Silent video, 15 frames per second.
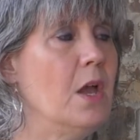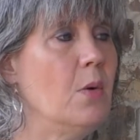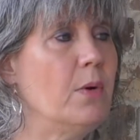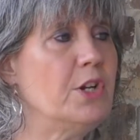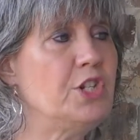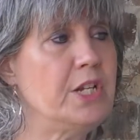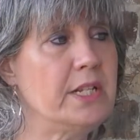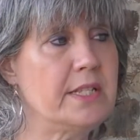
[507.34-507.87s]

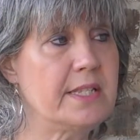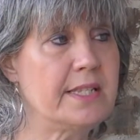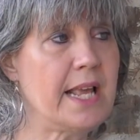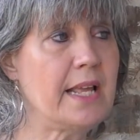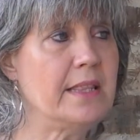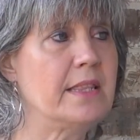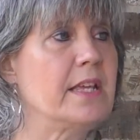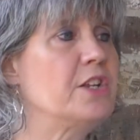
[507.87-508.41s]
When she had
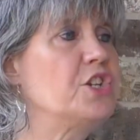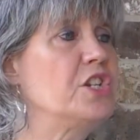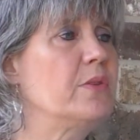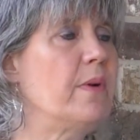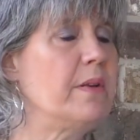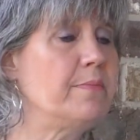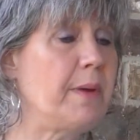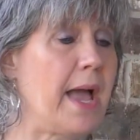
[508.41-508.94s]
said this, she
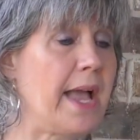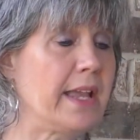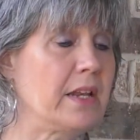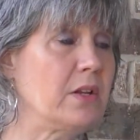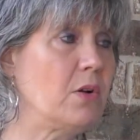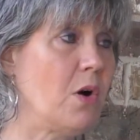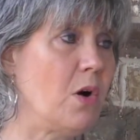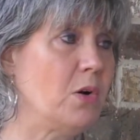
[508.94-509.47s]
went back
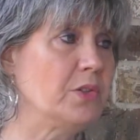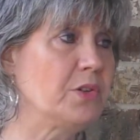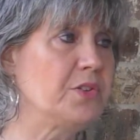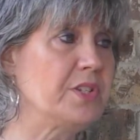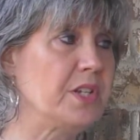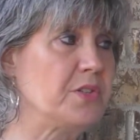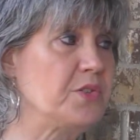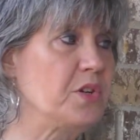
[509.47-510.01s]
and called her
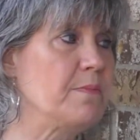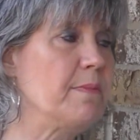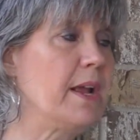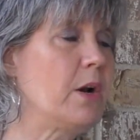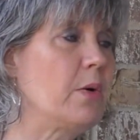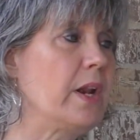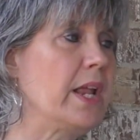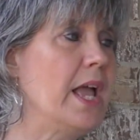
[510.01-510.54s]
sister
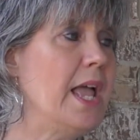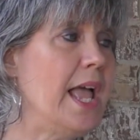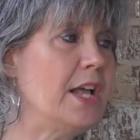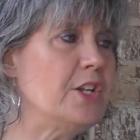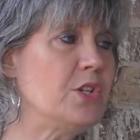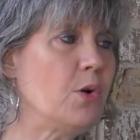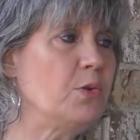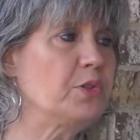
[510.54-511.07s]
Mary
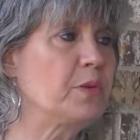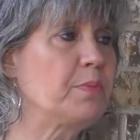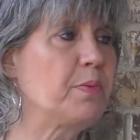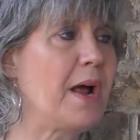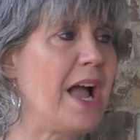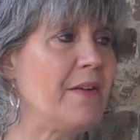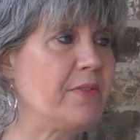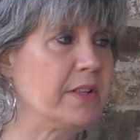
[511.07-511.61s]
and told her
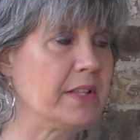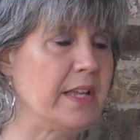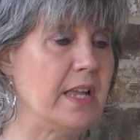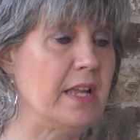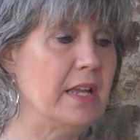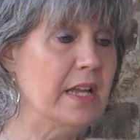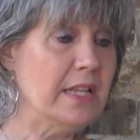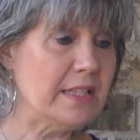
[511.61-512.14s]

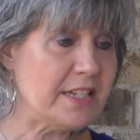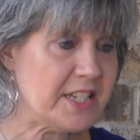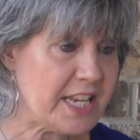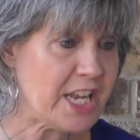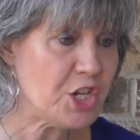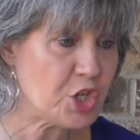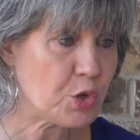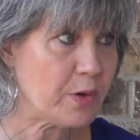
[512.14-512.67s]
privately, the
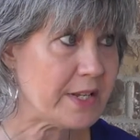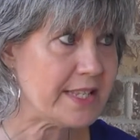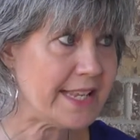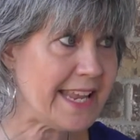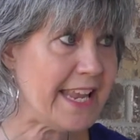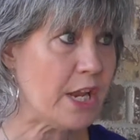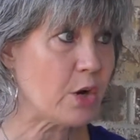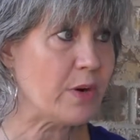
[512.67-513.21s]
teacher is
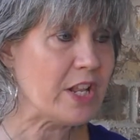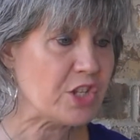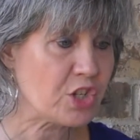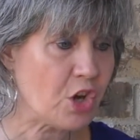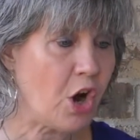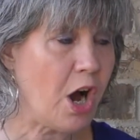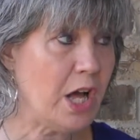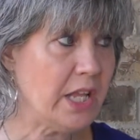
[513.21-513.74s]
here. He's
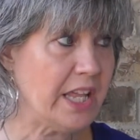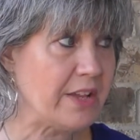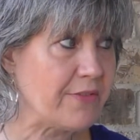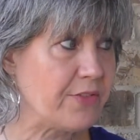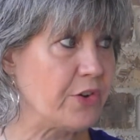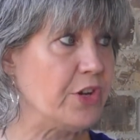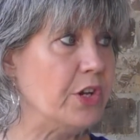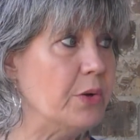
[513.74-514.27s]
calling
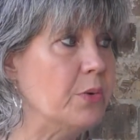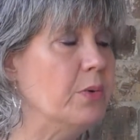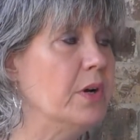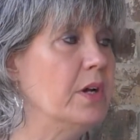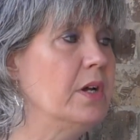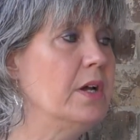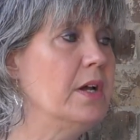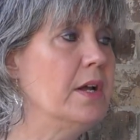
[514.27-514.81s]
for you.
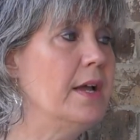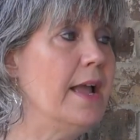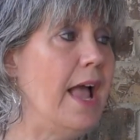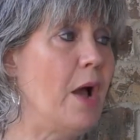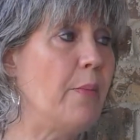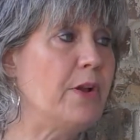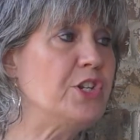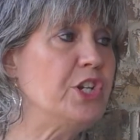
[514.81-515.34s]

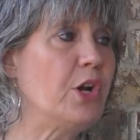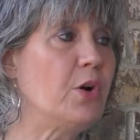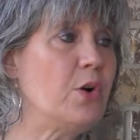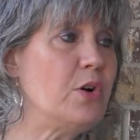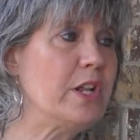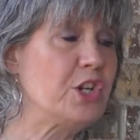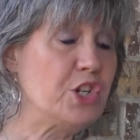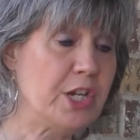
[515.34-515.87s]
And when she
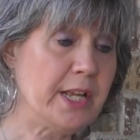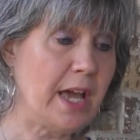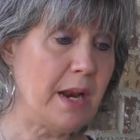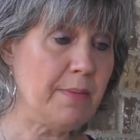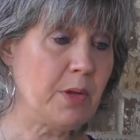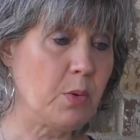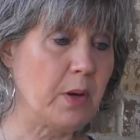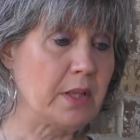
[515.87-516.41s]
heard it, she got
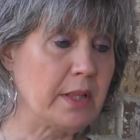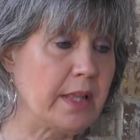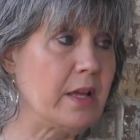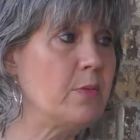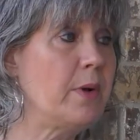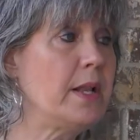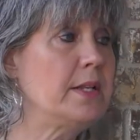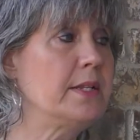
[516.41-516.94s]
up quickly
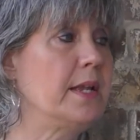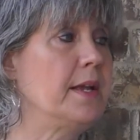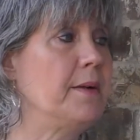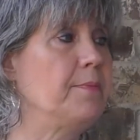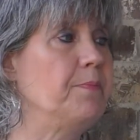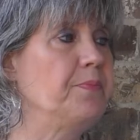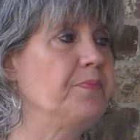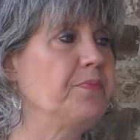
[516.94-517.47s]
and went to him.
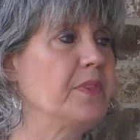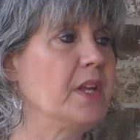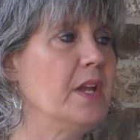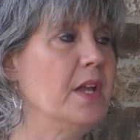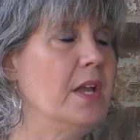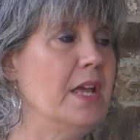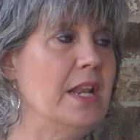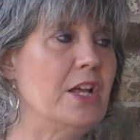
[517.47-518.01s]

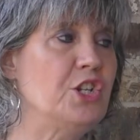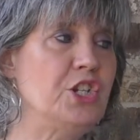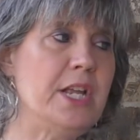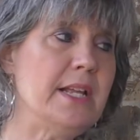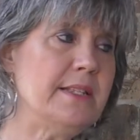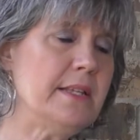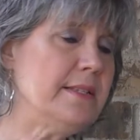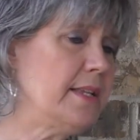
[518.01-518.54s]
Now
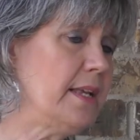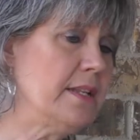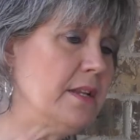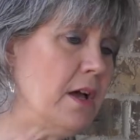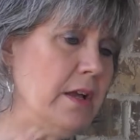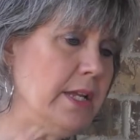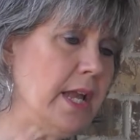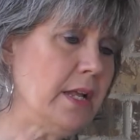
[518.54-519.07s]
Jesus had
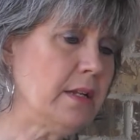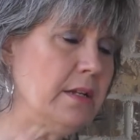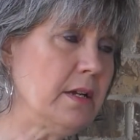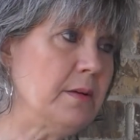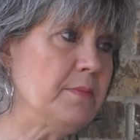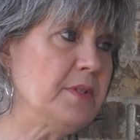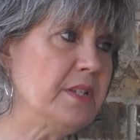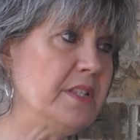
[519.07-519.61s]
not yet
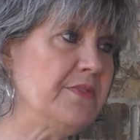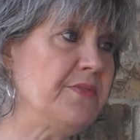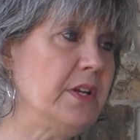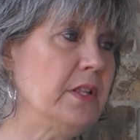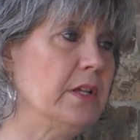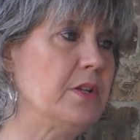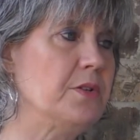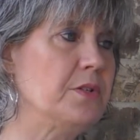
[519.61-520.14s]
come to the
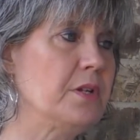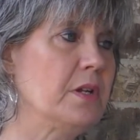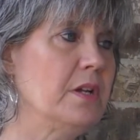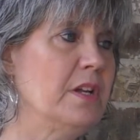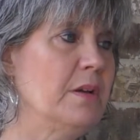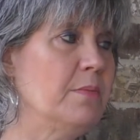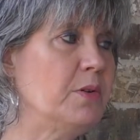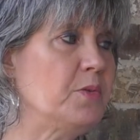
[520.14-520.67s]
village,
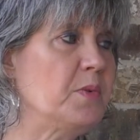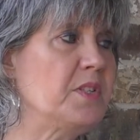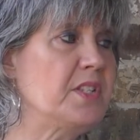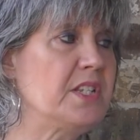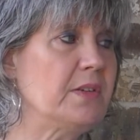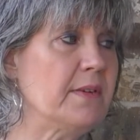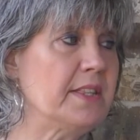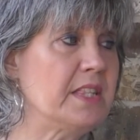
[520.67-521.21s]
but was
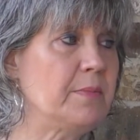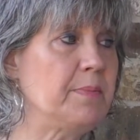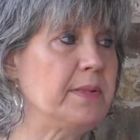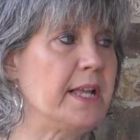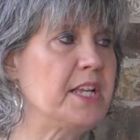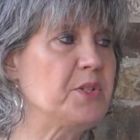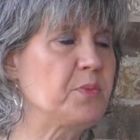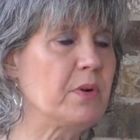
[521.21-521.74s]
still at the
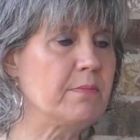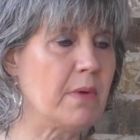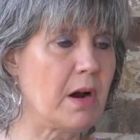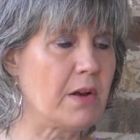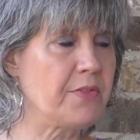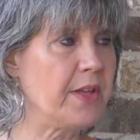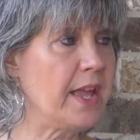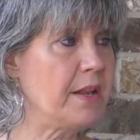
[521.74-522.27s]
place where
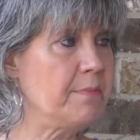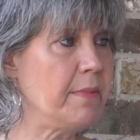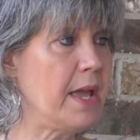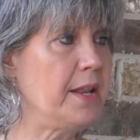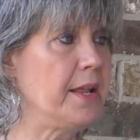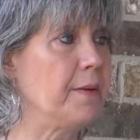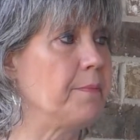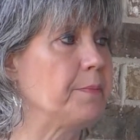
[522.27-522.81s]
Martha had
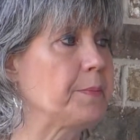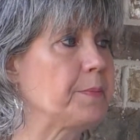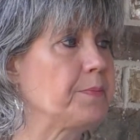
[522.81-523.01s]
met him.